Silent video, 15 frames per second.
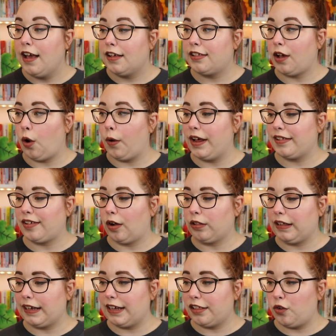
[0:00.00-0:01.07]
So it
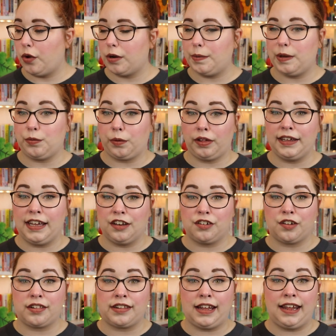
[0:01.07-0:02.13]
sounds like it's going to be really
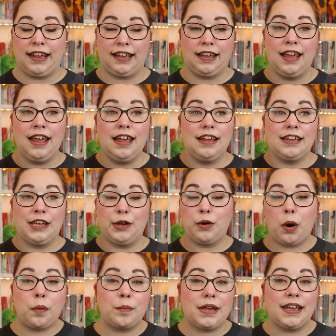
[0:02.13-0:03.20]
interesting. You
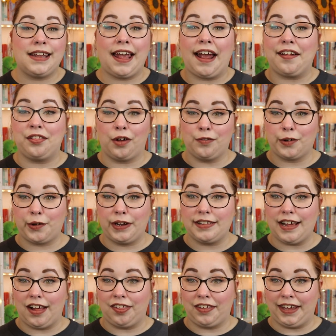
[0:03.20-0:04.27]
know me, I love a
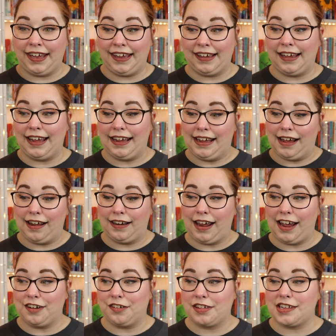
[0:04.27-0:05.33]
retelling, and
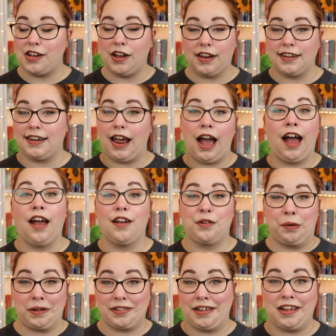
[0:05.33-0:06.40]
I just could not
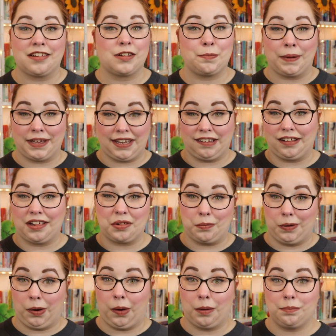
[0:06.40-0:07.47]
resist picking this
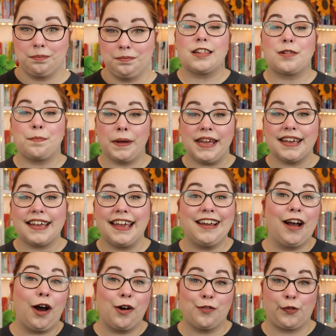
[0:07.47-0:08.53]
one up.
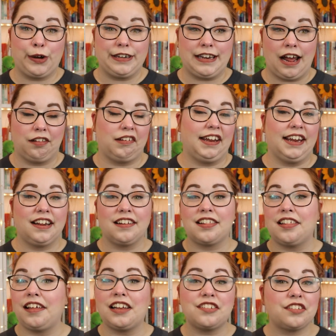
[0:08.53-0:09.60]
Speaking of
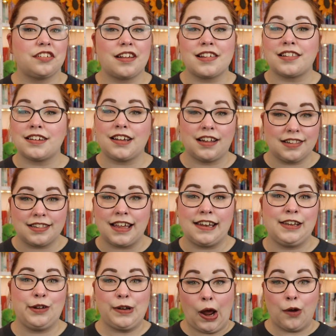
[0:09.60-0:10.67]
retellings, let's just
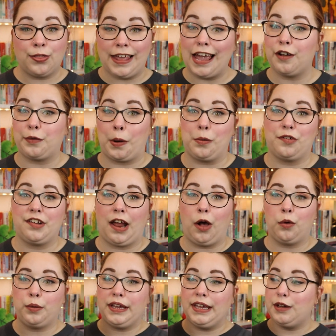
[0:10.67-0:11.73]
continue down that road,
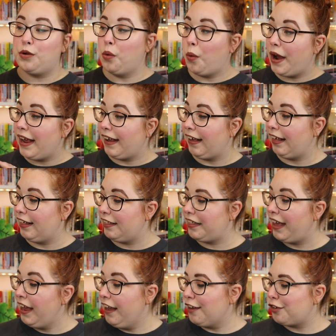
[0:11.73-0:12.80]
shall we,
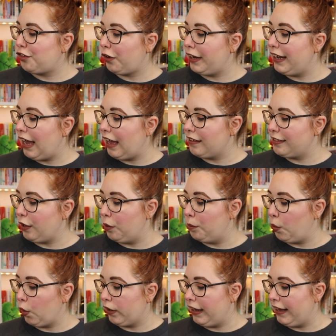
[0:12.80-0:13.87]
with Straight Until
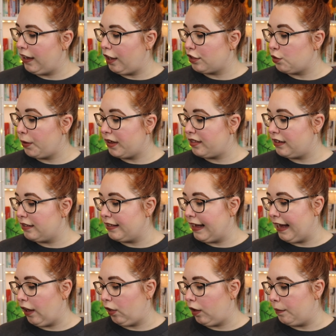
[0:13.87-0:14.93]
Morning, A Twisted
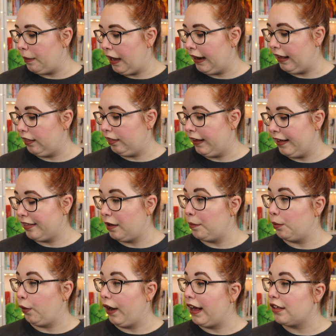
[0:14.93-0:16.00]
Tale by Liz
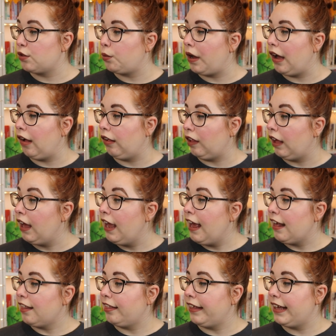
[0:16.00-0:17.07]
Braswell.
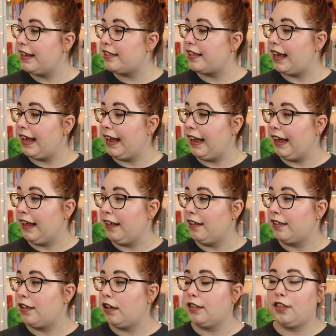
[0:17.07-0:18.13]
This
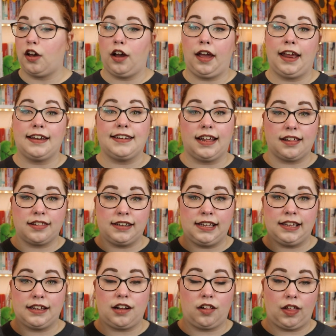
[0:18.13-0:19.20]
is the
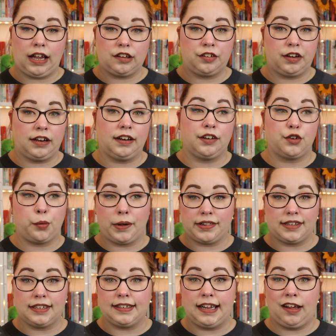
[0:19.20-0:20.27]
Disney collection
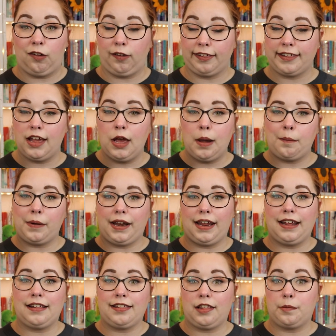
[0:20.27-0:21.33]
Twisted Tales, but it
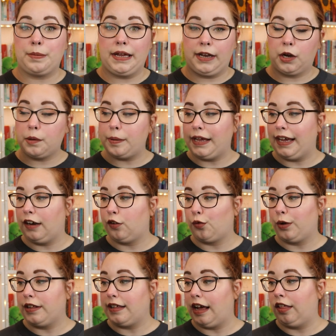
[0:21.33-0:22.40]
is the Peter Pan
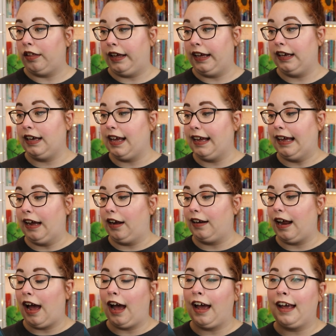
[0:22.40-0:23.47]
retelling,
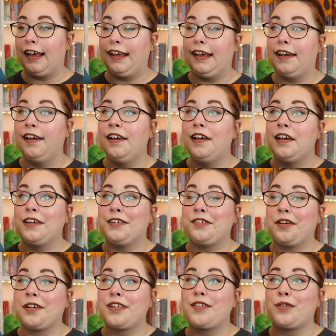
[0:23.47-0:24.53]
and I
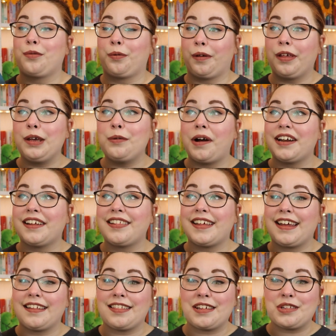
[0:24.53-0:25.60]
just really wanted
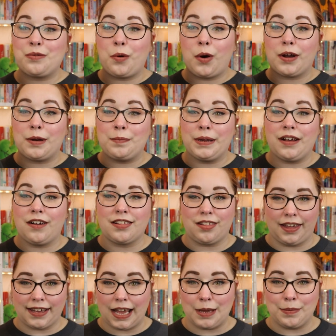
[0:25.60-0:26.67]
to get this one because,
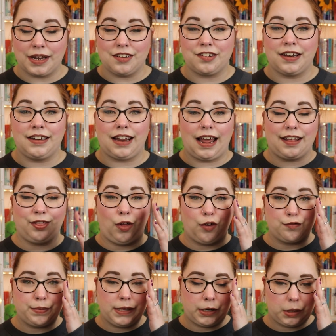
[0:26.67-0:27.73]
like I mentioned, I
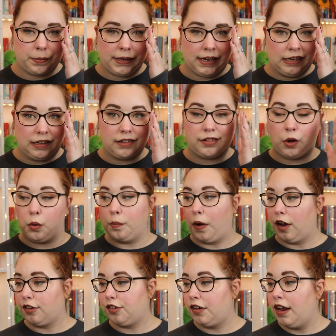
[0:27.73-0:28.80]
love Peter Pan so
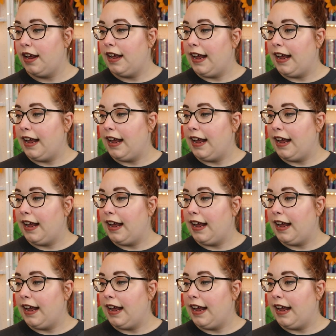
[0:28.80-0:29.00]
much.